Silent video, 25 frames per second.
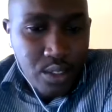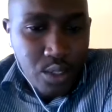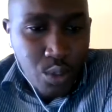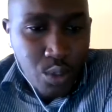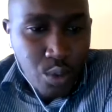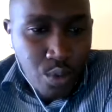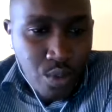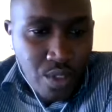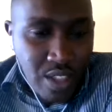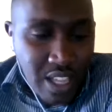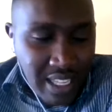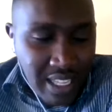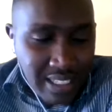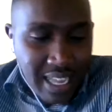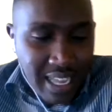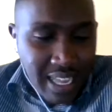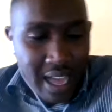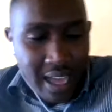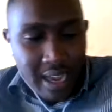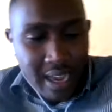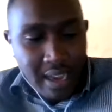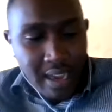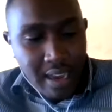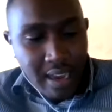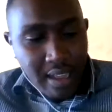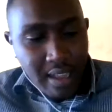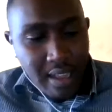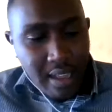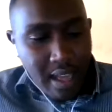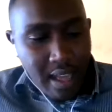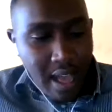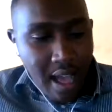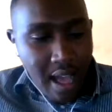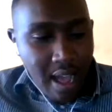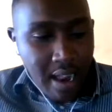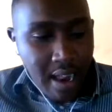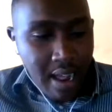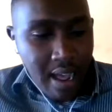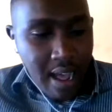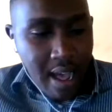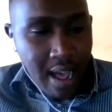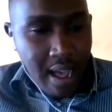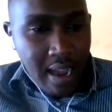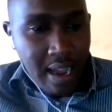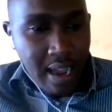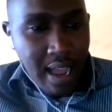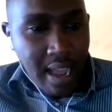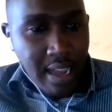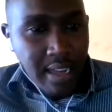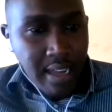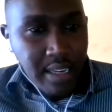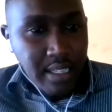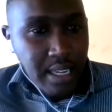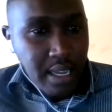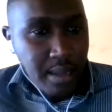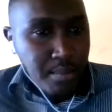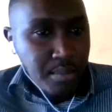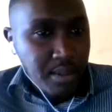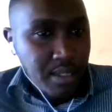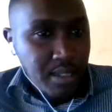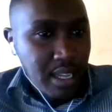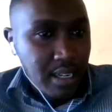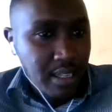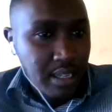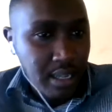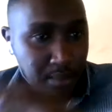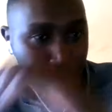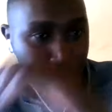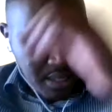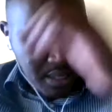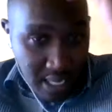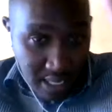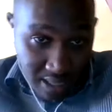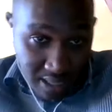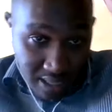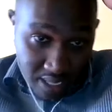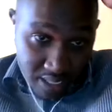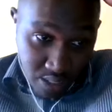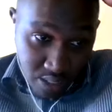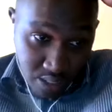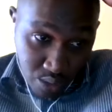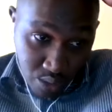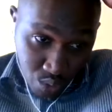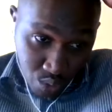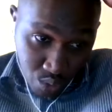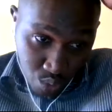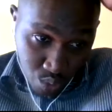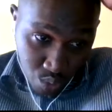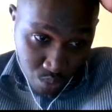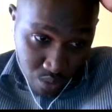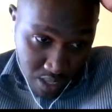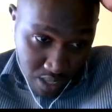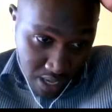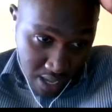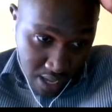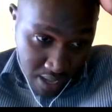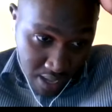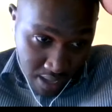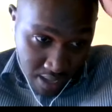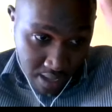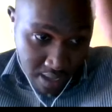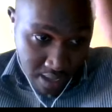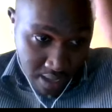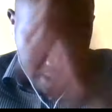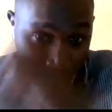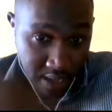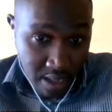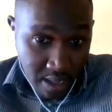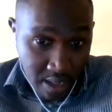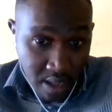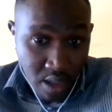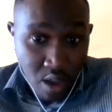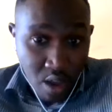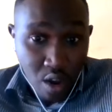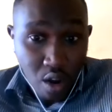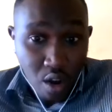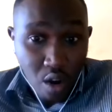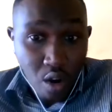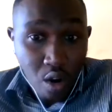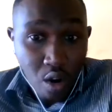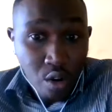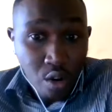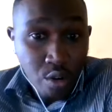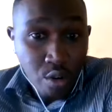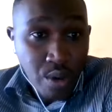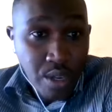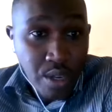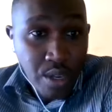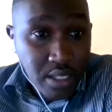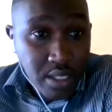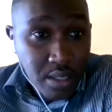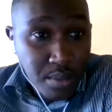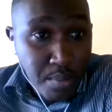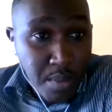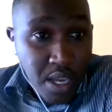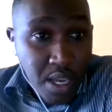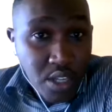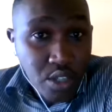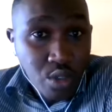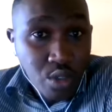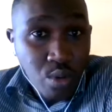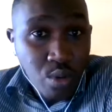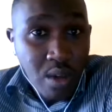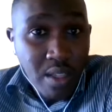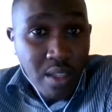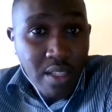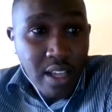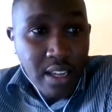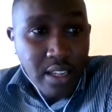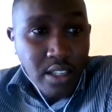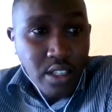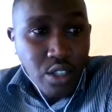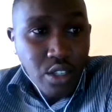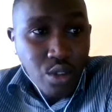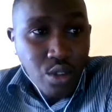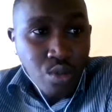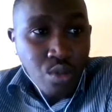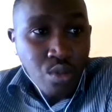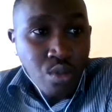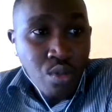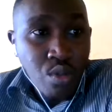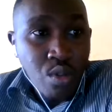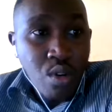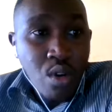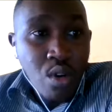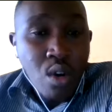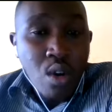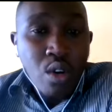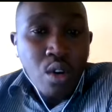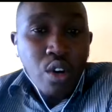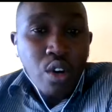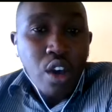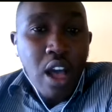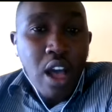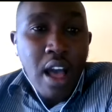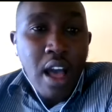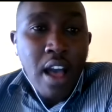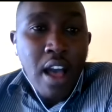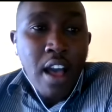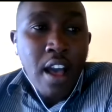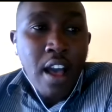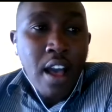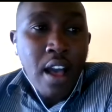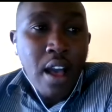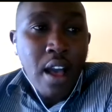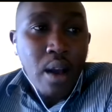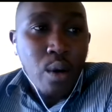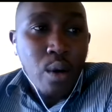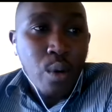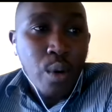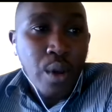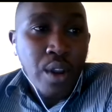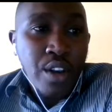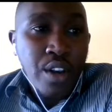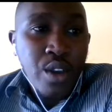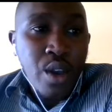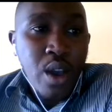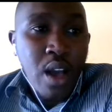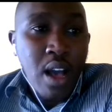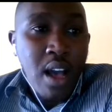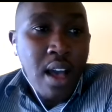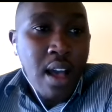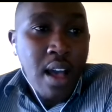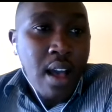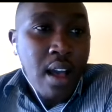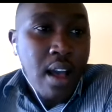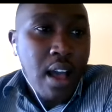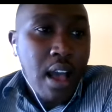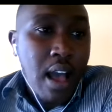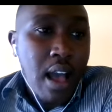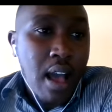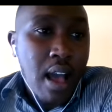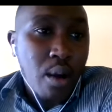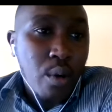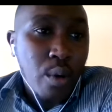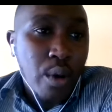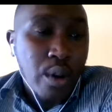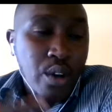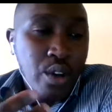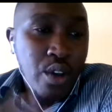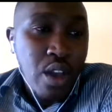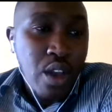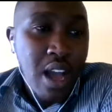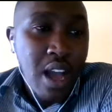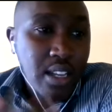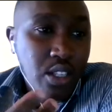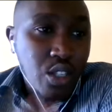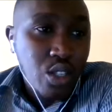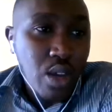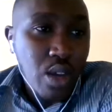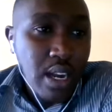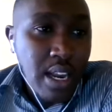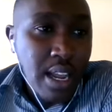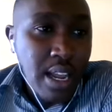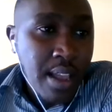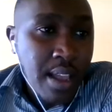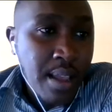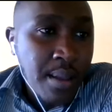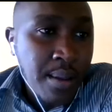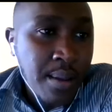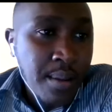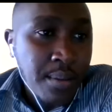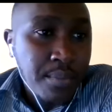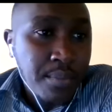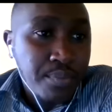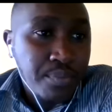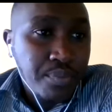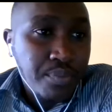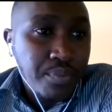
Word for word: so these are, uh, are, items that I'm saying that you should uh, always make sure that you when you are when you actually